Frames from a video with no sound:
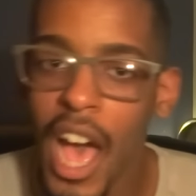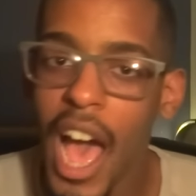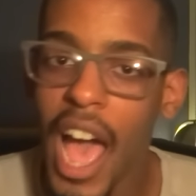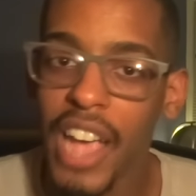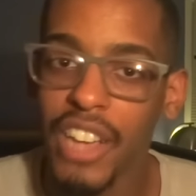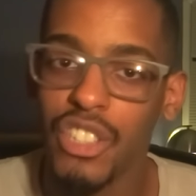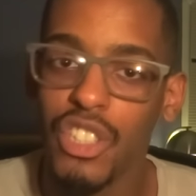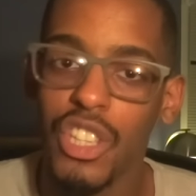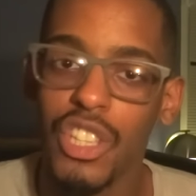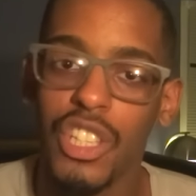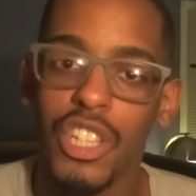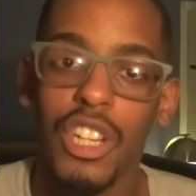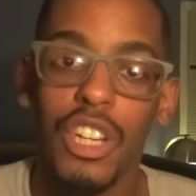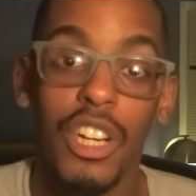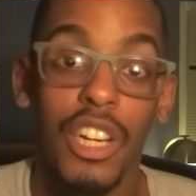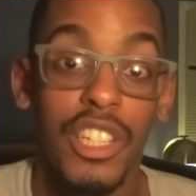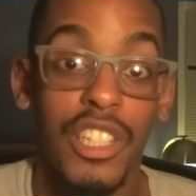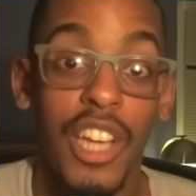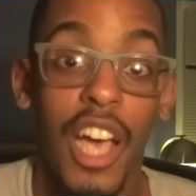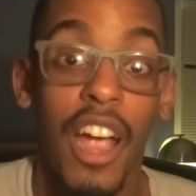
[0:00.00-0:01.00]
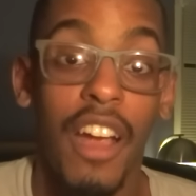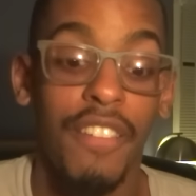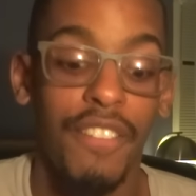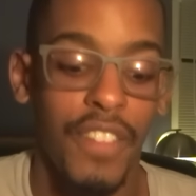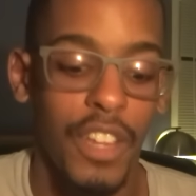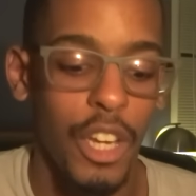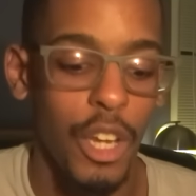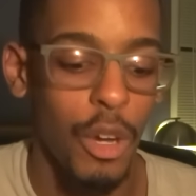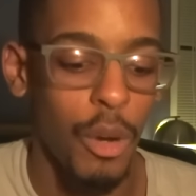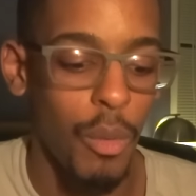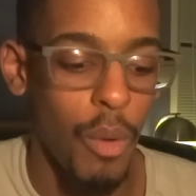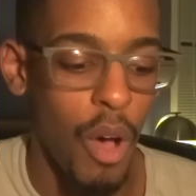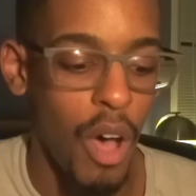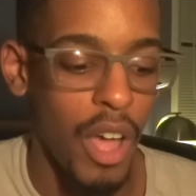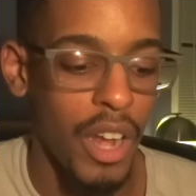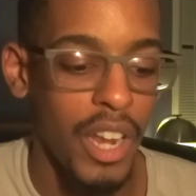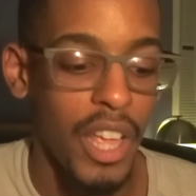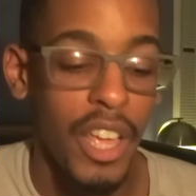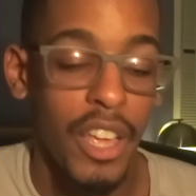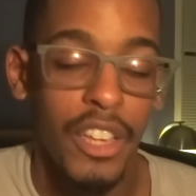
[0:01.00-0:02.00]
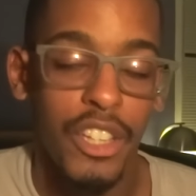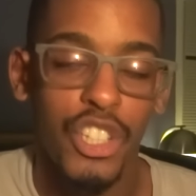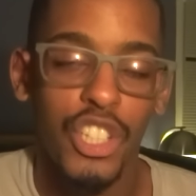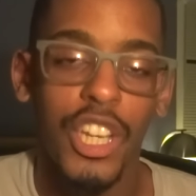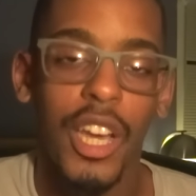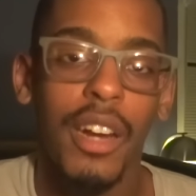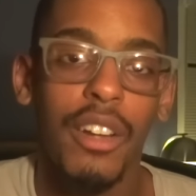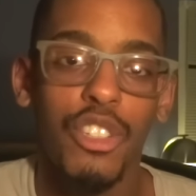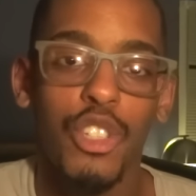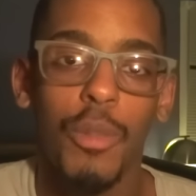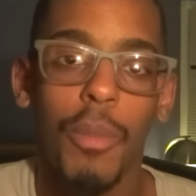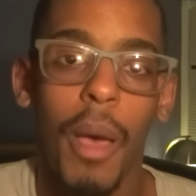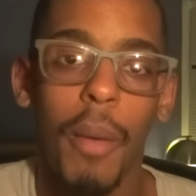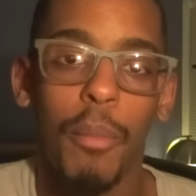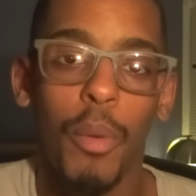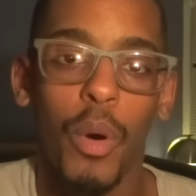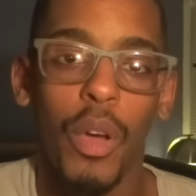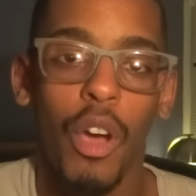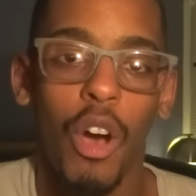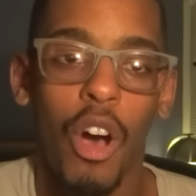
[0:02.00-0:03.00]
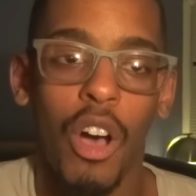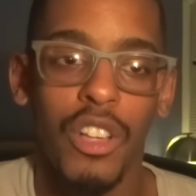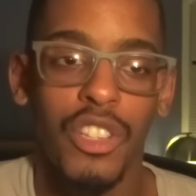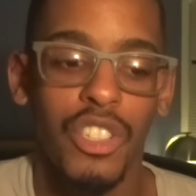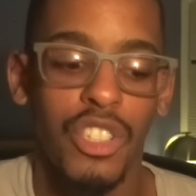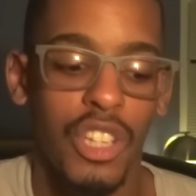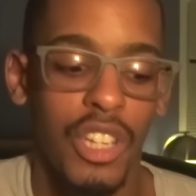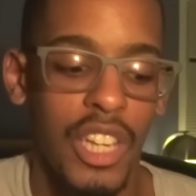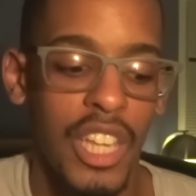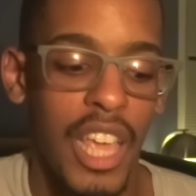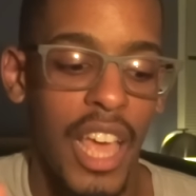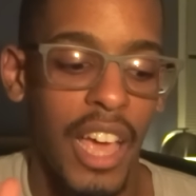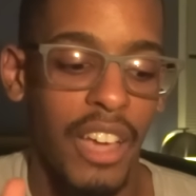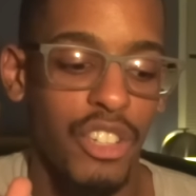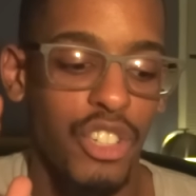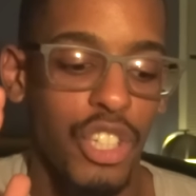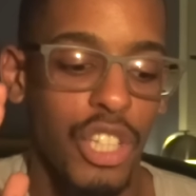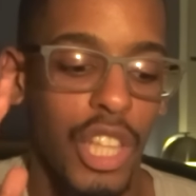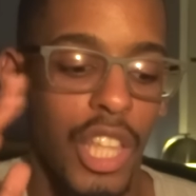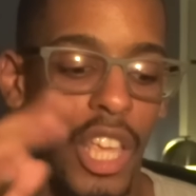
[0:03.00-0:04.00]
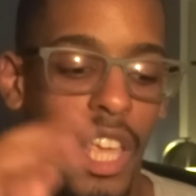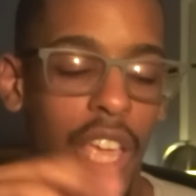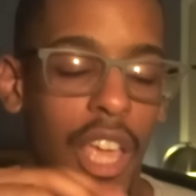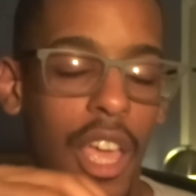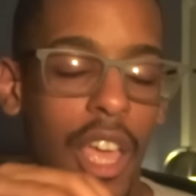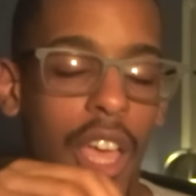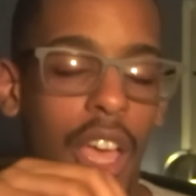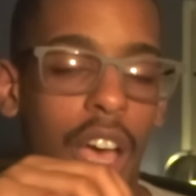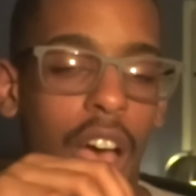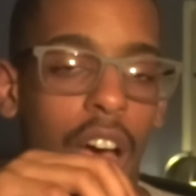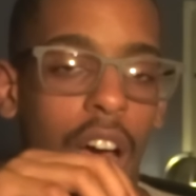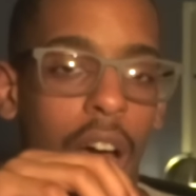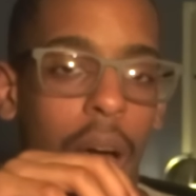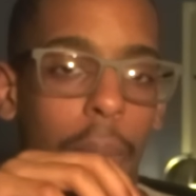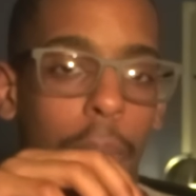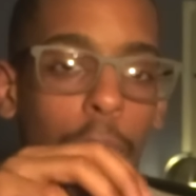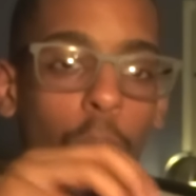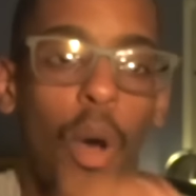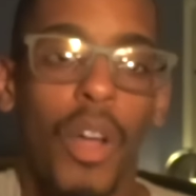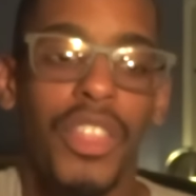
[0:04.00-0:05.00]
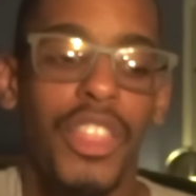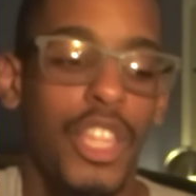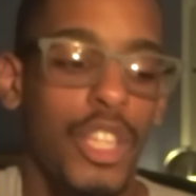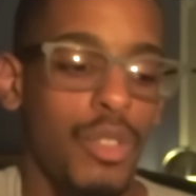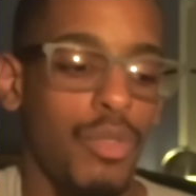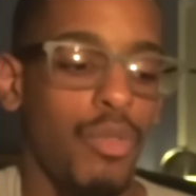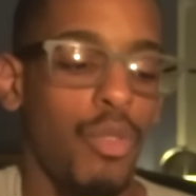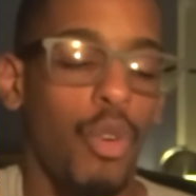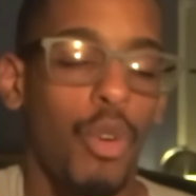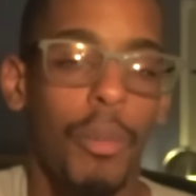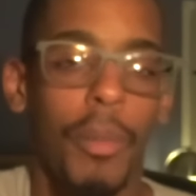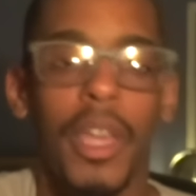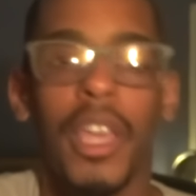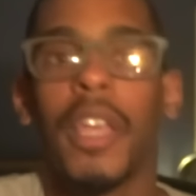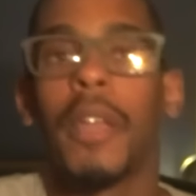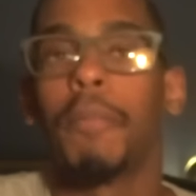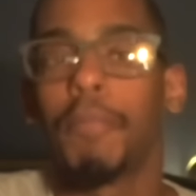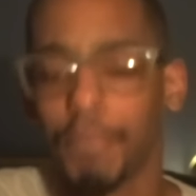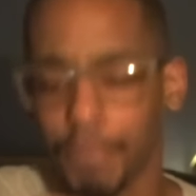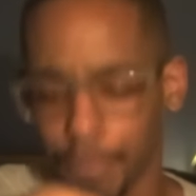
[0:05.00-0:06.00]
I actually did an entire video on. Shout out to my boy Austin. He actually bought this for me